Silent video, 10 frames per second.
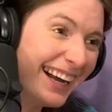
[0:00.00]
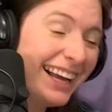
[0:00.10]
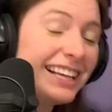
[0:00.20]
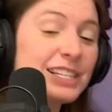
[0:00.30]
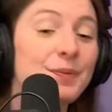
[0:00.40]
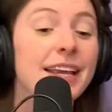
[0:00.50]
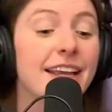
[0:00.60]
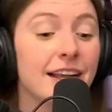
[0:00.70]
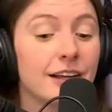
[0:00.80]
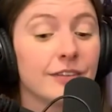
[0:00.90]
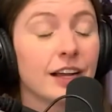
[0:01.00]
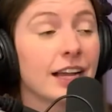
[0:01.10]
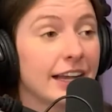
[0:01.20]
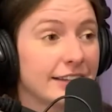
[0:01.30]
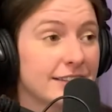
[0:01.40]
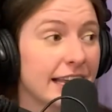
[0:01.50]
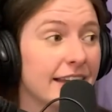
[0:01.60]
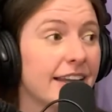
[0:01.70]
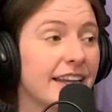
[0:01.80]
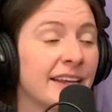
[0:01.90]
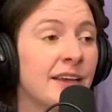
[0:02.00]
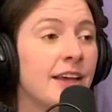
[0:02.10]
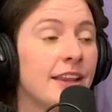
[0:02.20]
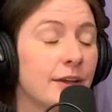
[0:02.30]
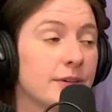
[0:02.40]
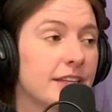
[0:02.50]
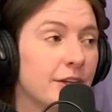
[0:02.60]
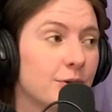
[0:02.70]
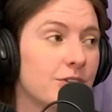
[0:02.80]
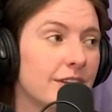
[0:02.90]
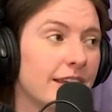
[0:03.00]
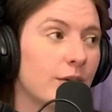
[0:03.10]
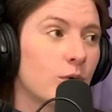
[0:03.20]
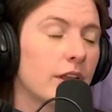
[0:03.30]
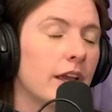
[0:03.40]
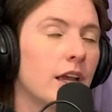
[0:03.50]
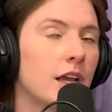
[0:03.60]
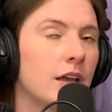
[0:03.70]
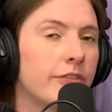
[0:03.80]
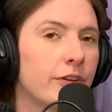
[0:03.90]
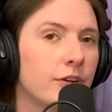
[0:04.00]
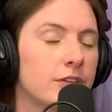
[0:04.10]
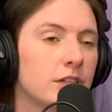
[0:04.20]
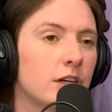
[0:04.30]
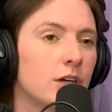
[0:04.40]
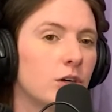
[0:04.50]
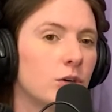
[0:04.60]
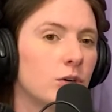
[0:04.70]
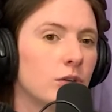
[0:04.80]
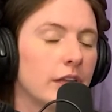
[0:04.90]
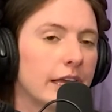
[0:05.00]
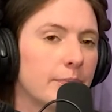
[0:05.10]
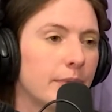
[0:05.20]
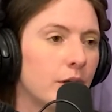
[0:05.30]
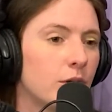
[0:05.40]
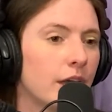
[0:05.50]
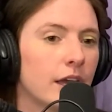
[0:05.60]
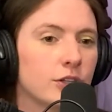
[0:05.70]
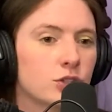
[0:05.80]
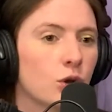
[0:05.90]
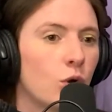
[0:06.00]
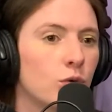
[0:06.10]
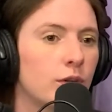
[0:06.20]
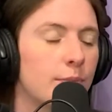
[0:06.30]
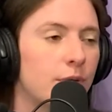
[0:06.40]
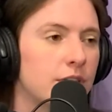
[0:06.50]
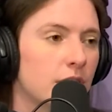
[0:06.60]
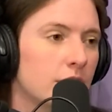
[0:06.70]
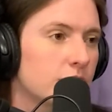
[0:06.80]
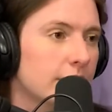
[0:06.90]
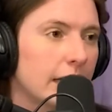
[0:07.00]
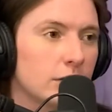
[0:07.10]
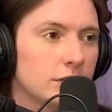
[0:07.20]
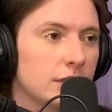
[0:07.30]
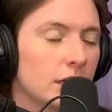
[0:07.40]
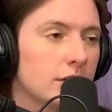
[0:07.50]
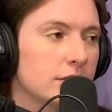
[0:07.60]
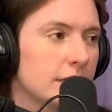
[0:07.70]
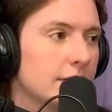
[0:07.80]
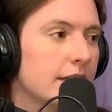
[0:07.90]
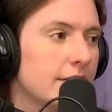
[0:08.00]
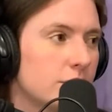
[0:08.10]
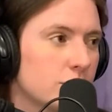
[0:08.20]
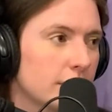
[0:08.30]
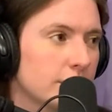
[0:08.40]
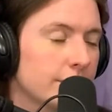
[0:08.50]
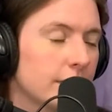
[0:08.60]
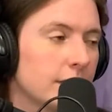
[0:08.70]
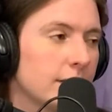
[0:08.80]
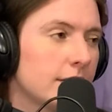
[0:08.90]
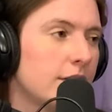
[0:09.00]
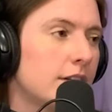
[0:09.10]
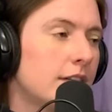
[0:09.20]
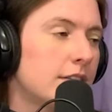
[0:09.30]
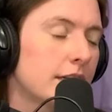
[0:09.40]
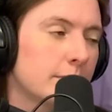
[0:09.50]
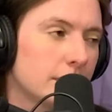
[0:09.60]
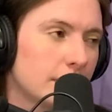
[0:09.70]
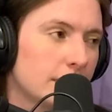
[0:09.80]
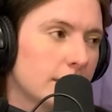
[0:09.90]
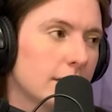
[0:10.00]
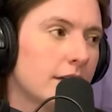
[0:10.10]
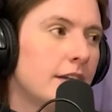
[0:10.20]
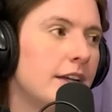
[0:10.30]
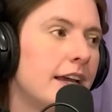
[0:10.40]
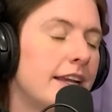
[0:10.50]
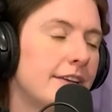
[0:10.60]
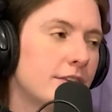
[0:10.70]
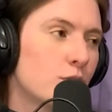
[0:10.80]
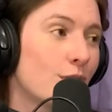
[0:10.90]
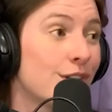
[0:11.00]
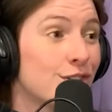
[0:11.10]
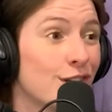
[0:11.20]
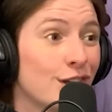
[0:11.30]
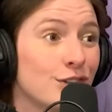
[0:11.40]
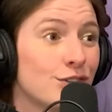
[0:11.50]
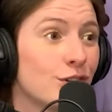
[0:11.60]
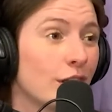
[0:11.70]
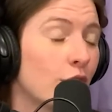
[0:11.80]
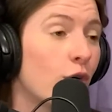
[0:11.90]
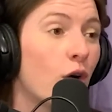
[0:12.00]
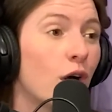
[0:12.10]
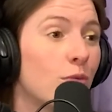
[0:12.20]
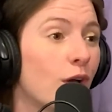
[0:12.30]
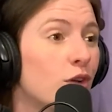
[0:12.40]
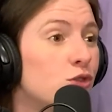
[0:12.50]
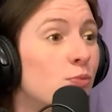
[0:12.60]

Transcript: Speaking of condescending, there was a huge thing where like a few years ago, like Bill Gates only puts $100,000 in his kid's trust fund. You know, he's like a billionaire and he doesn't want his kids to like grow up super